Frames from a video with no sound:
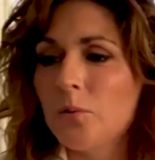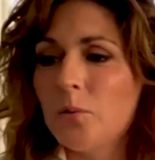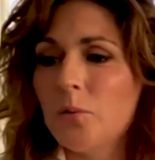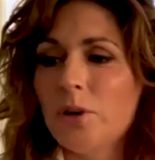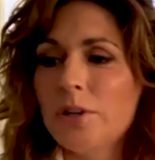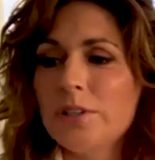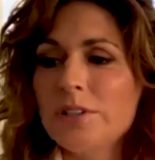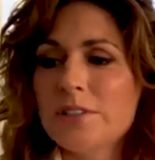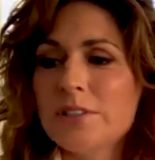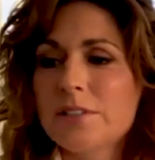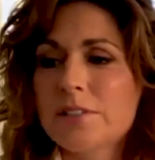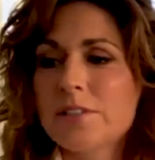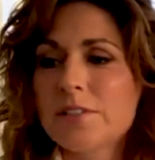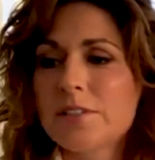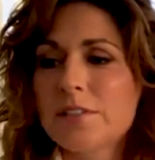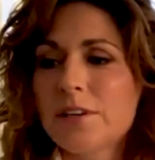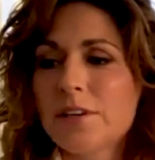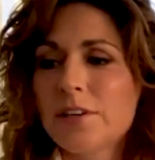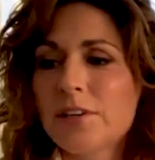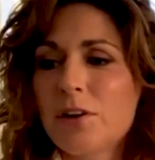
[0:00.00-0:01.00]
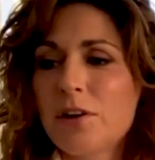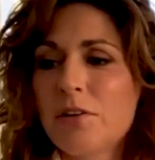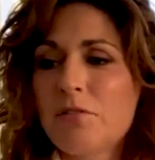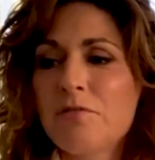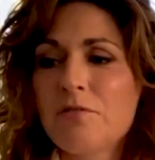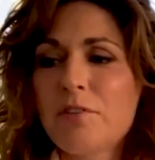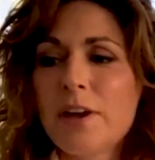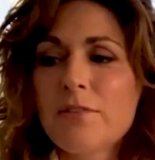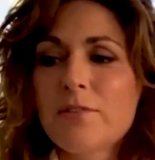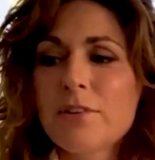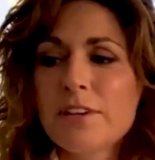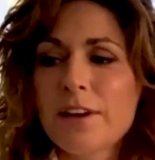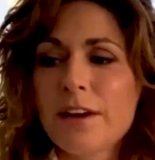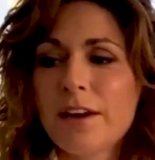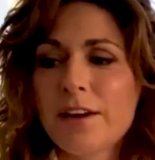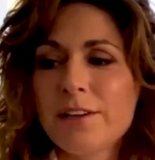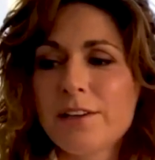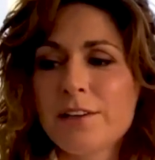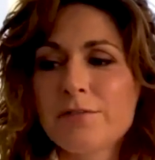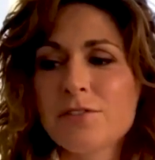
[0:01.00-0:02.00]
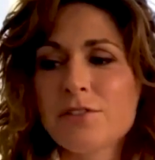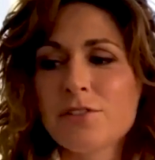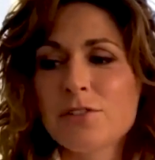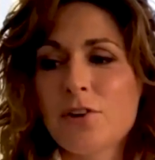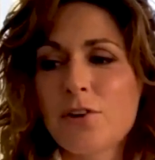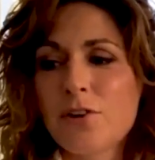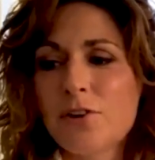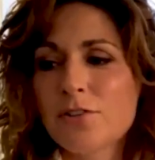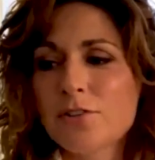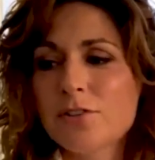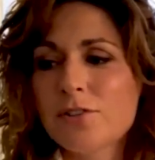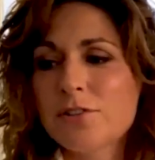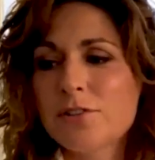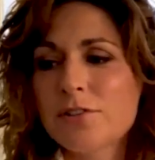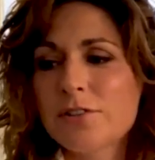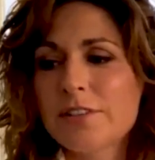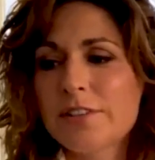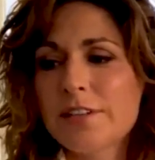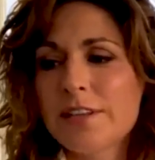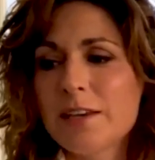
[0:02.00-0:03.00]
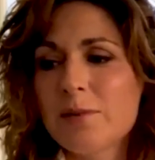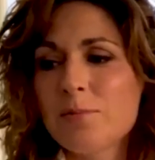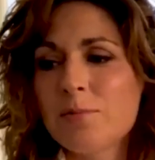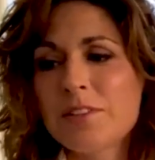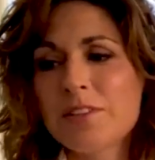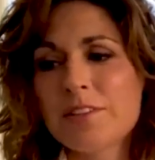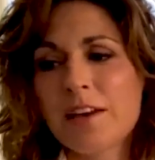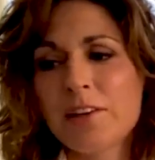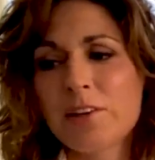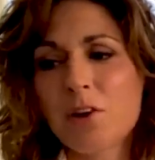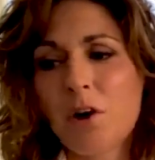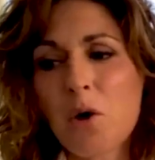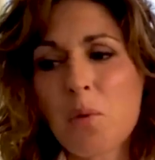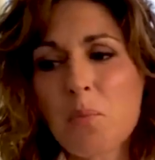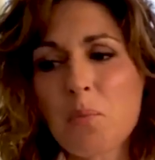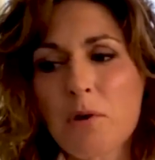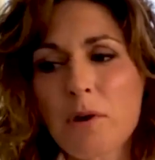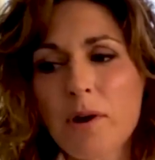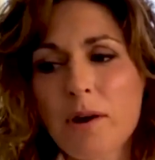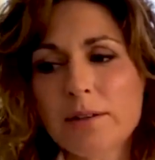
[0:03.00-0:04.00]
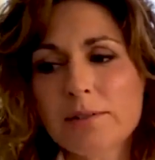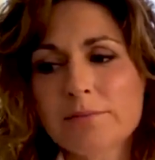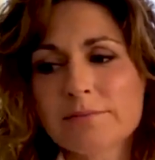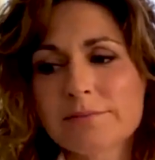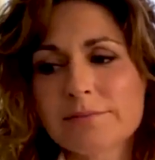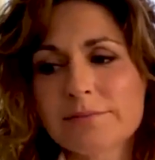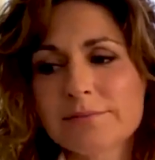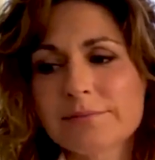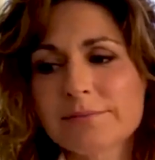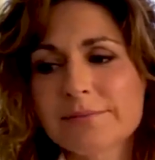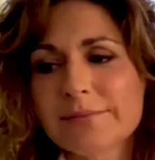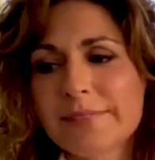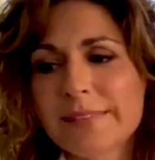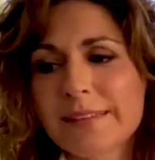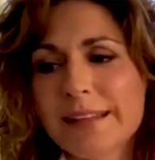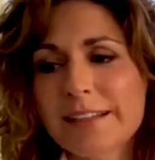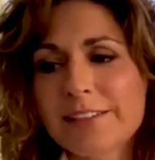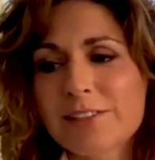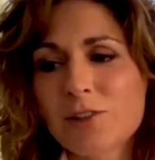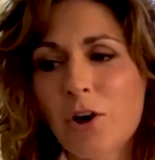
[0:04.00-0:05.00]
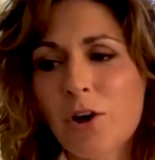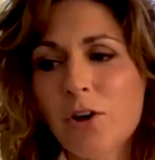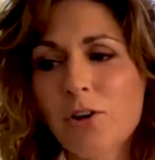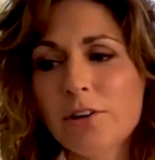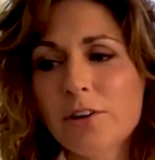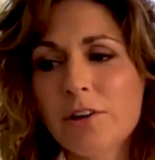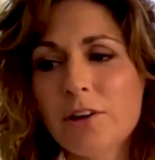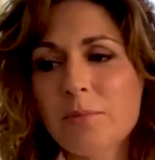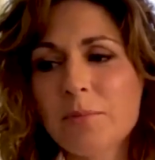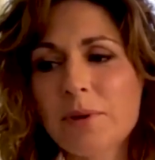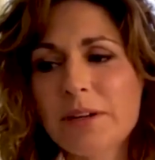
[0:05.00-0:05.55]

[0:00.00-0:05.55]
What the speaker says: what's your favorite kind of songs to sing beside opera? That's Olga